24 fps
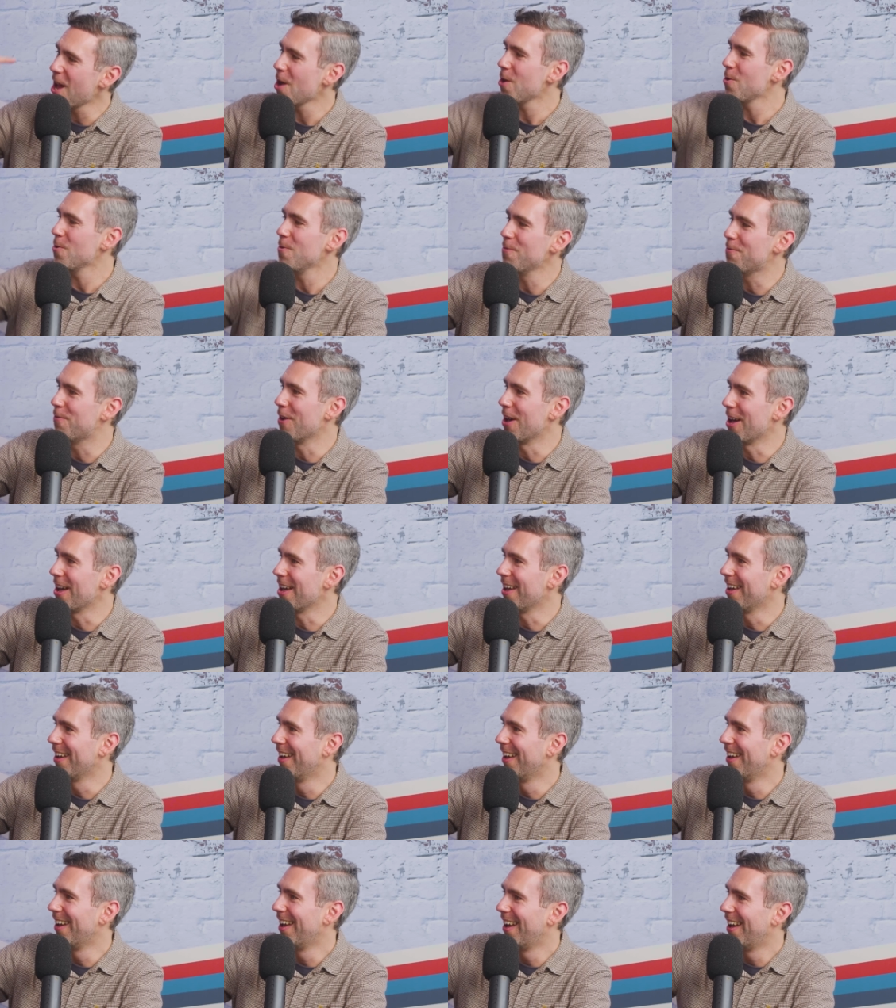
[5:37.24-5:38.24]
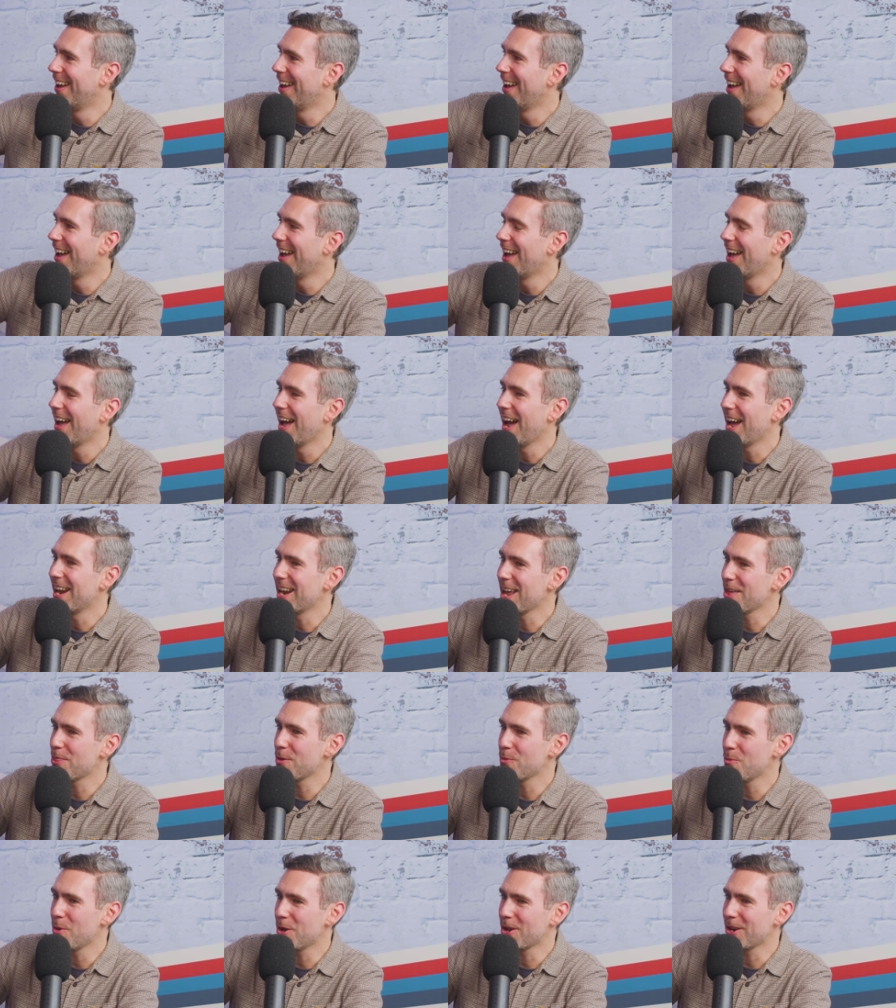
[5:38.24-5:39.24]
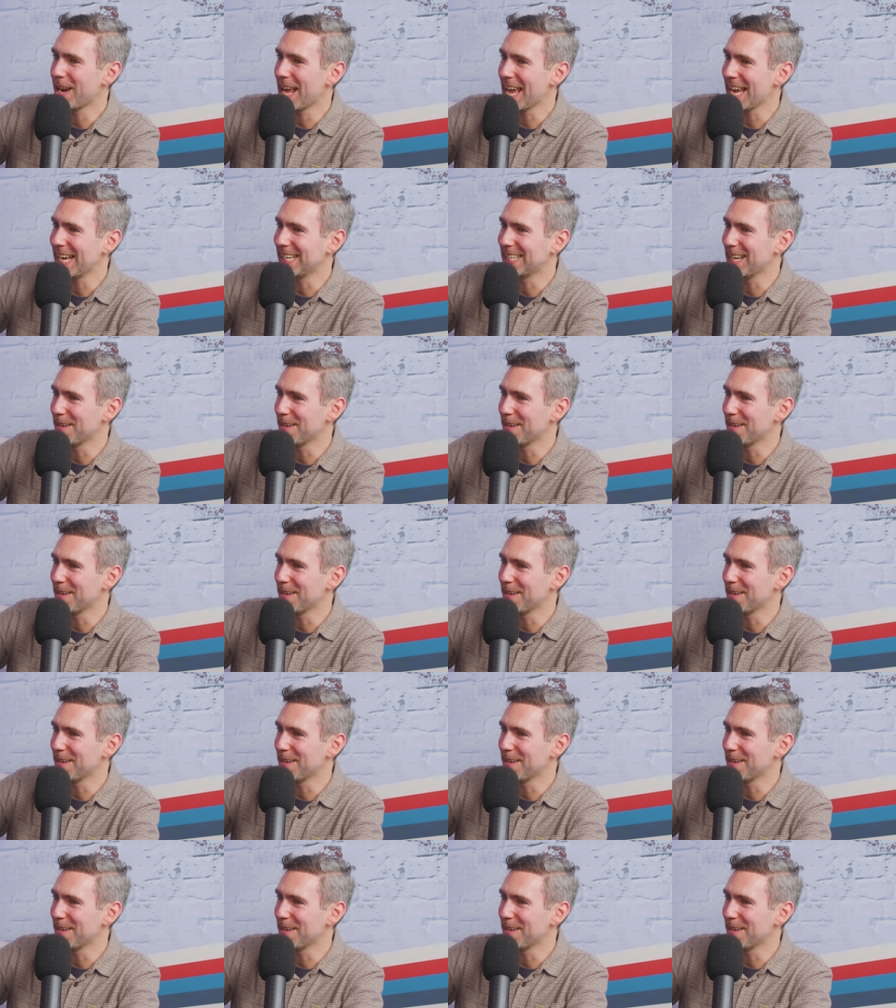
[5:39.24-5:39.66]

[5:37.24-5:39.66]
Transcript: over Another one on AEW.